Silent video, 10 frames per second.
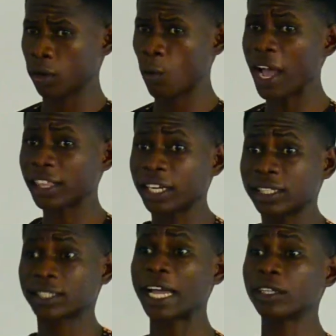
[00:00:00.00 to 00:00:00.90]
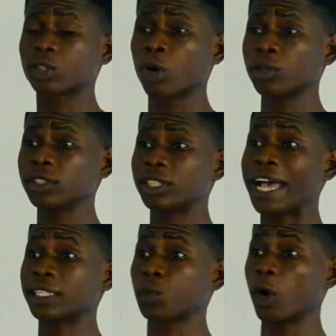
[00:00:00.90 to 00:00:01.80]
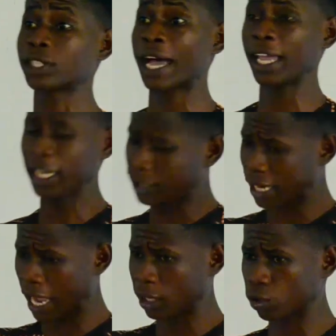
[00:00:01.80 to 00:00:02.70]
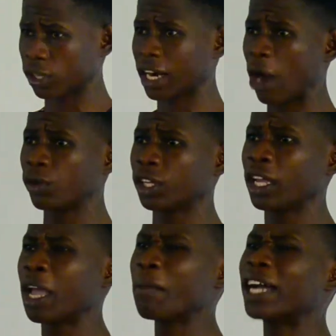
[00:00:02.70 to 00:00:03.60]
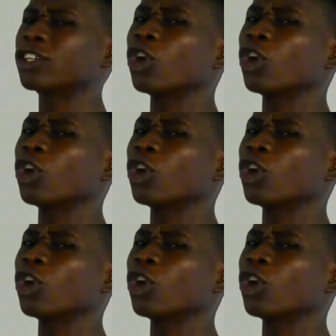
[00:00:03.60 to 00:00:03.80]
Where there is a sandstone, just water enter into the ground, but